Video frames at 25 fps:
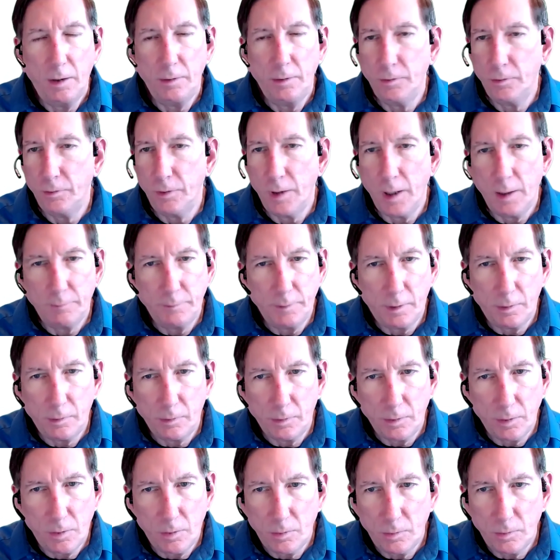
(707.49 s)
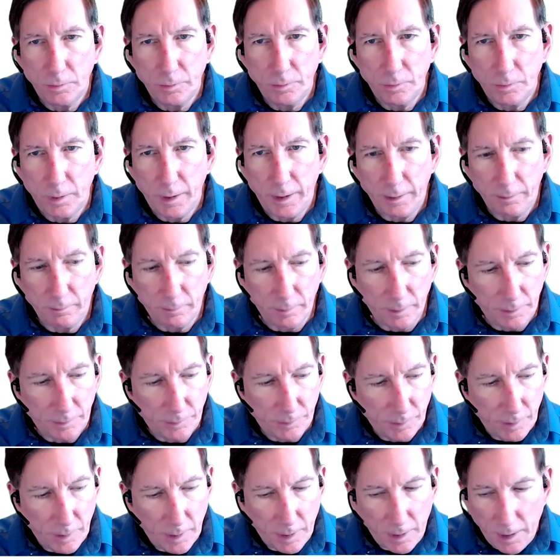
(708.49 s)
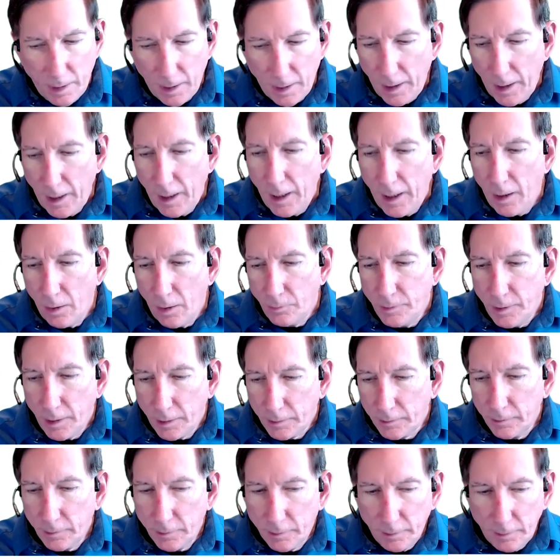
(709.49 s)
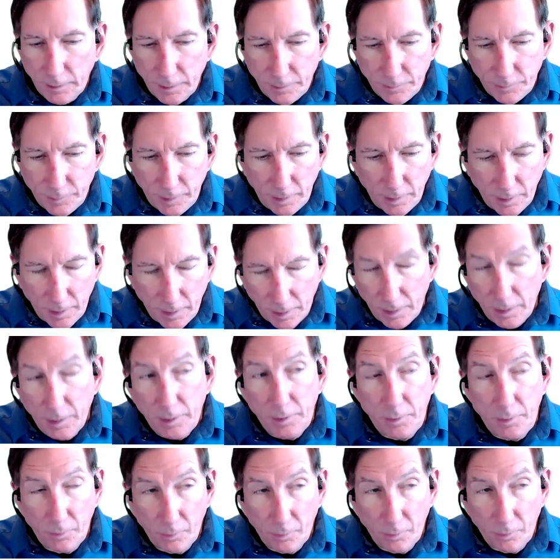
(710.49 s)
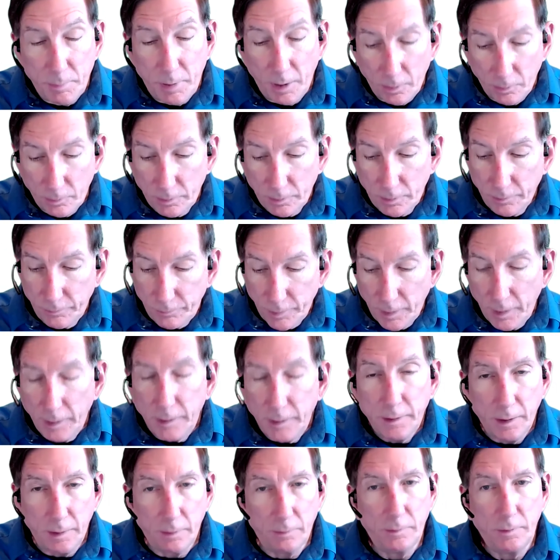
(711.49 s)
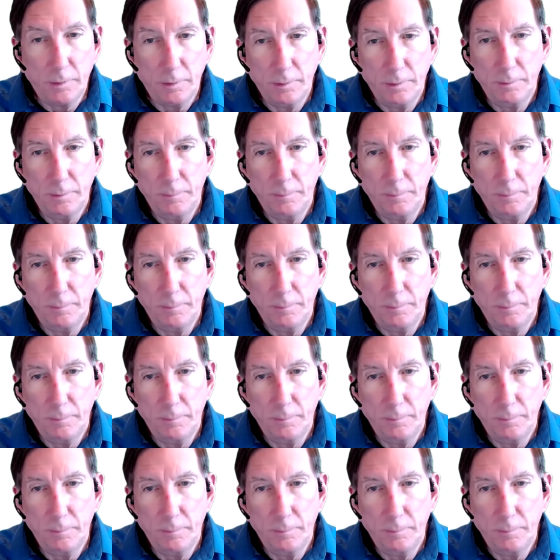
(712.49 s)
You have to learn a whole new language. How technical is it? You're about to find out.